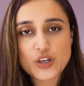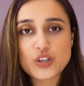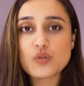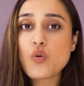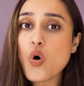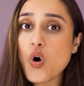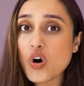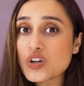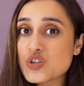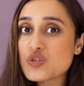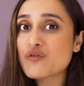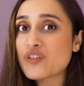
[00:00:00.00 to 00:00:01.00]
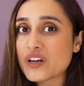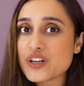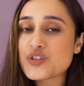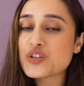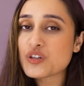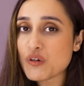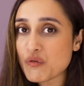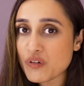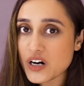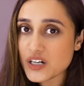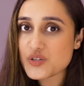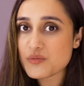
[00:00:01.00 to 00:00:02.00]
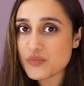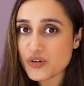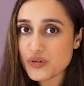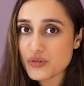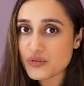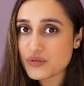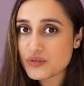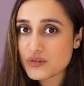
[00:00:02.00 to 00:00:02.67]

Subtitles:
You ought to finish your work tomorrow.